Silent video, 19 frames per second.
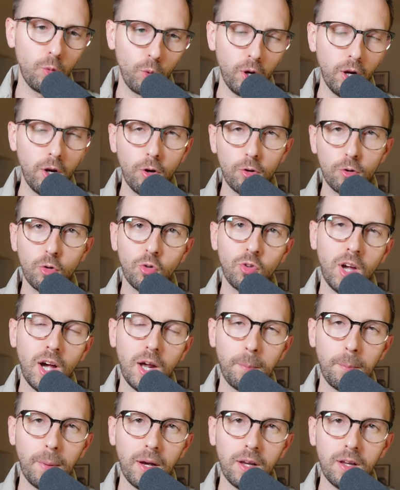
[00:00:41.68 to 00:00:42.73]
We're going to
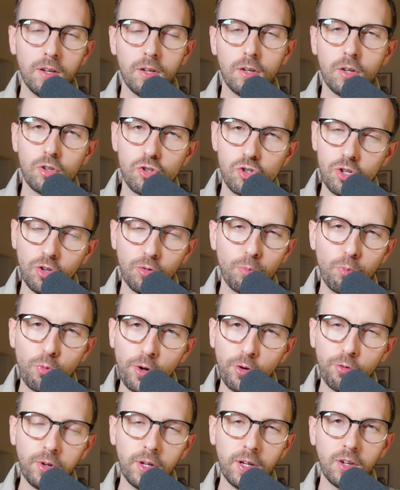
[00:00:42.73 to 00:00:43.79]
start by just
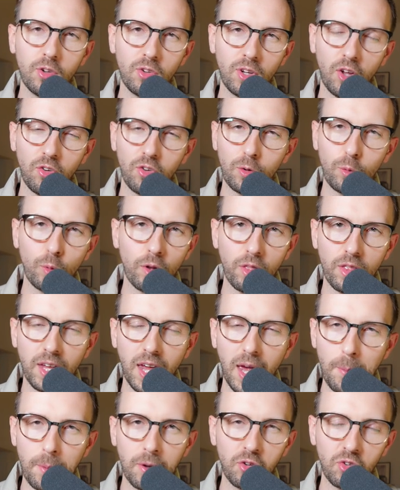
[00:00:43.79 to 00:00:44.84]
briefly discussing what the
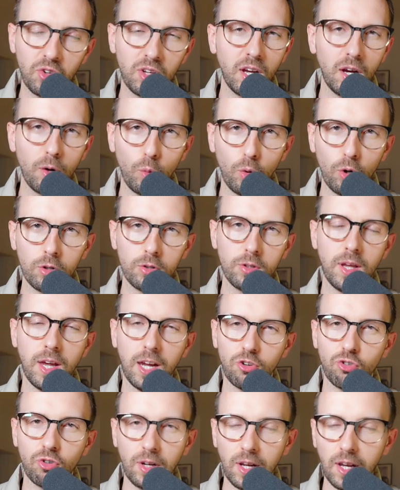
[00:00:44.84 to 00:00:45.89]
MSCI World
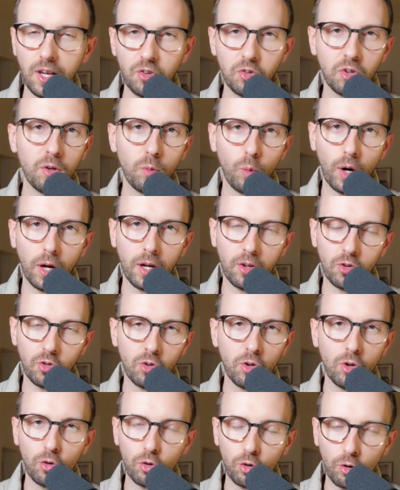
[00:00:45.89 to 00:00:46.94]
actually is and why it is
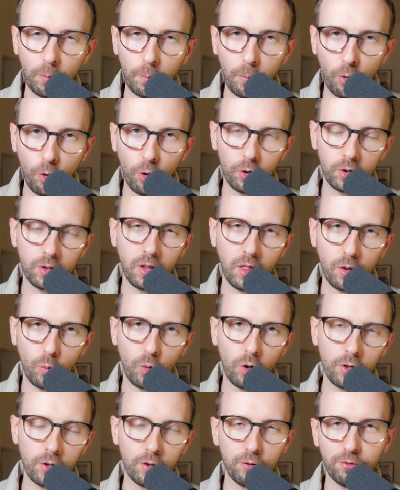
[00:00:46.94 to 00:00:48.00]
so important in the
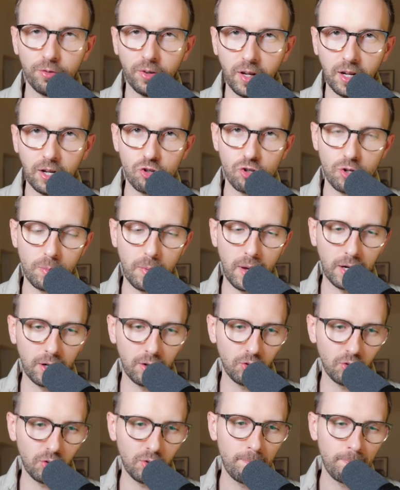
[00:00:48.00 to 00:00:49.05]
world of financial
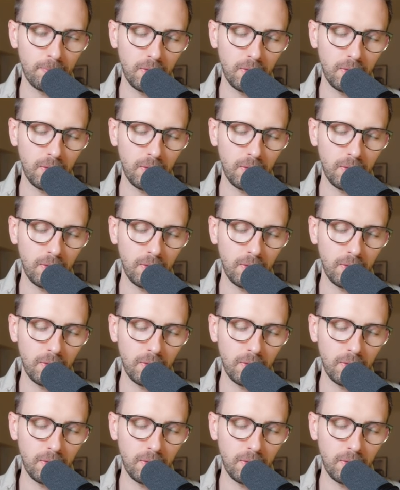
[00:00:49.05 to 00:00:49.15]
markets.